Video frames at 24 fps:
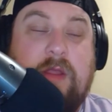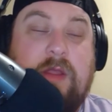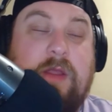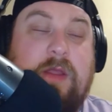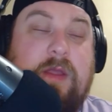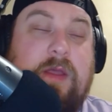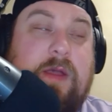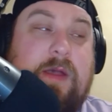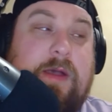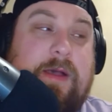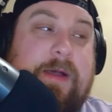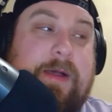
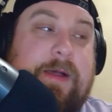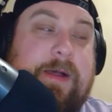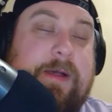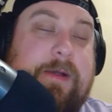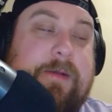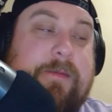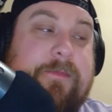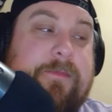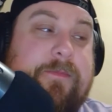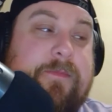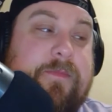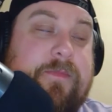
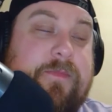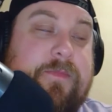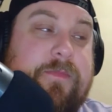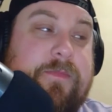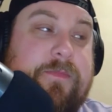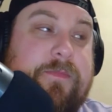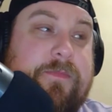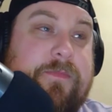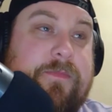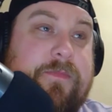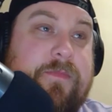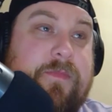
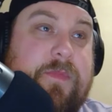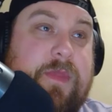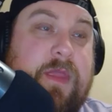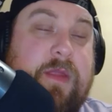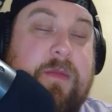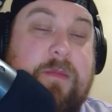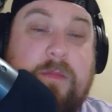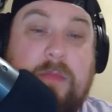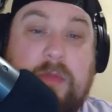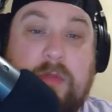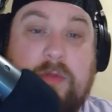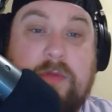
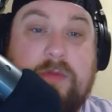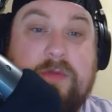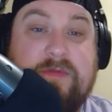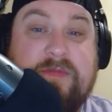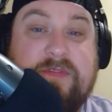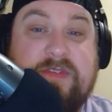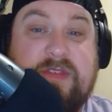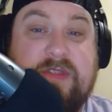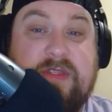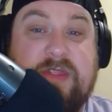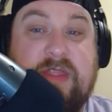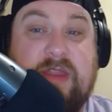in
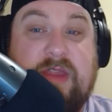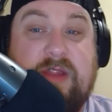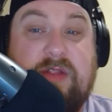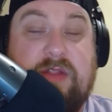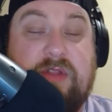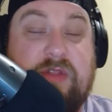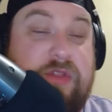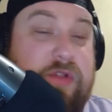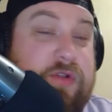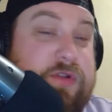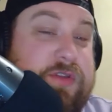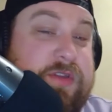moves that
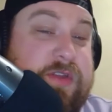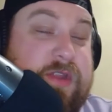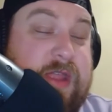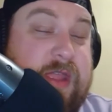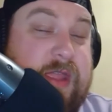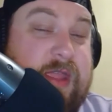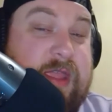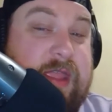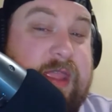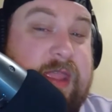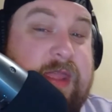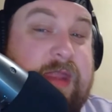looked
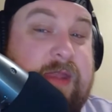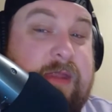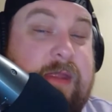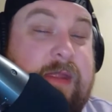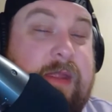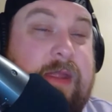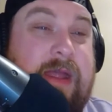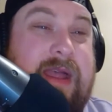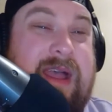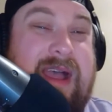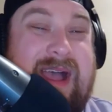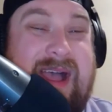like it.
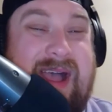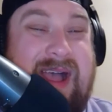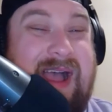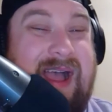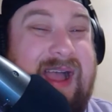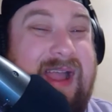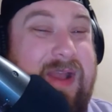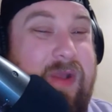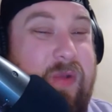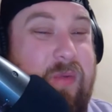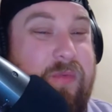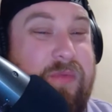
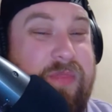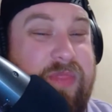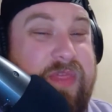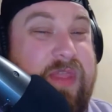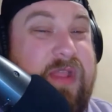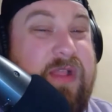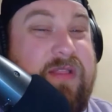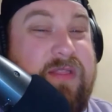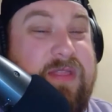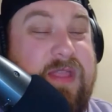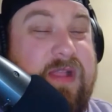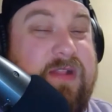I don't
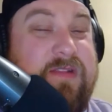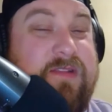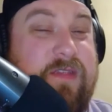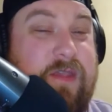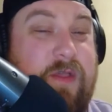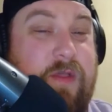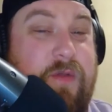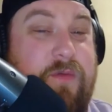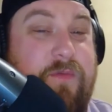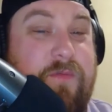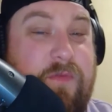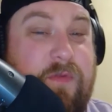think that's
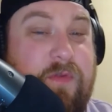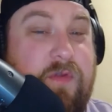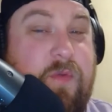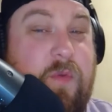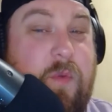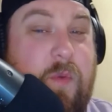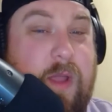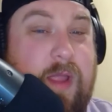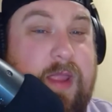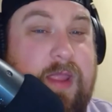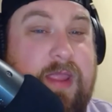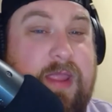over
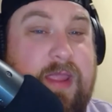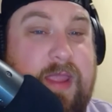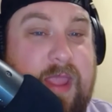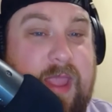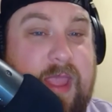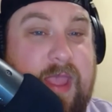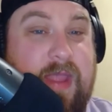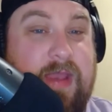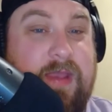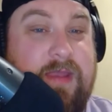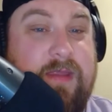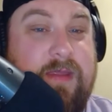quite
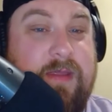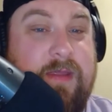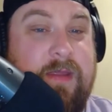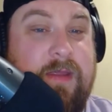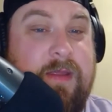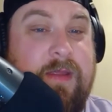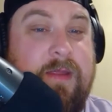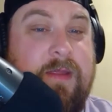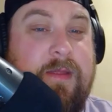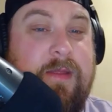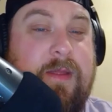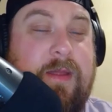yet.
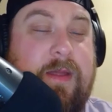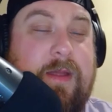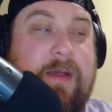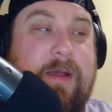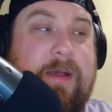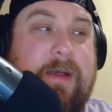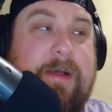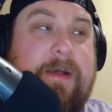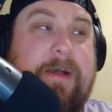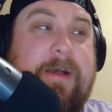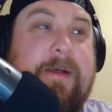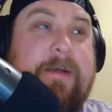
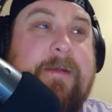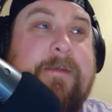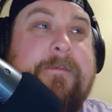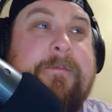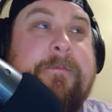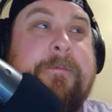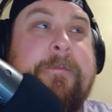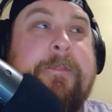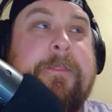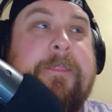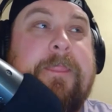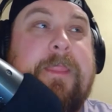I
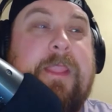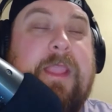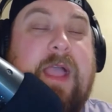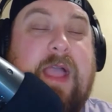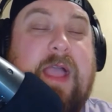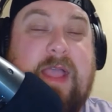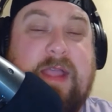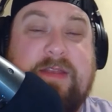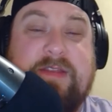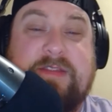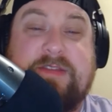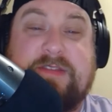
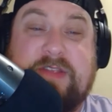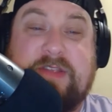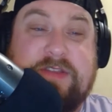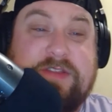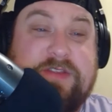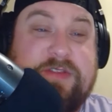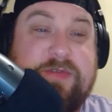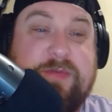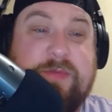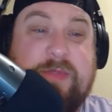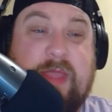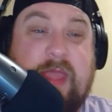had
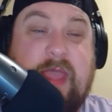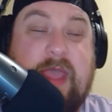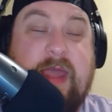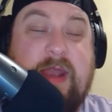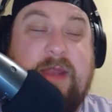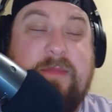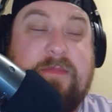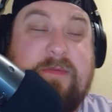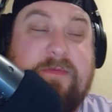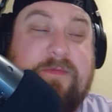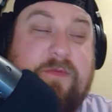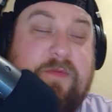discussions with
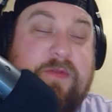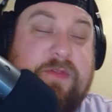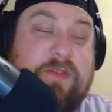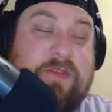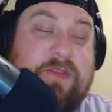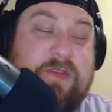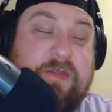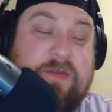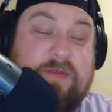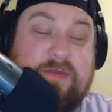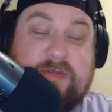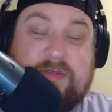Adam before this
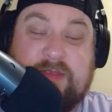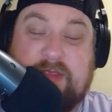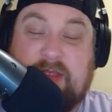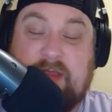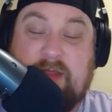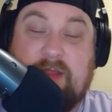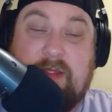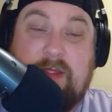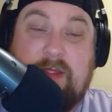too and said,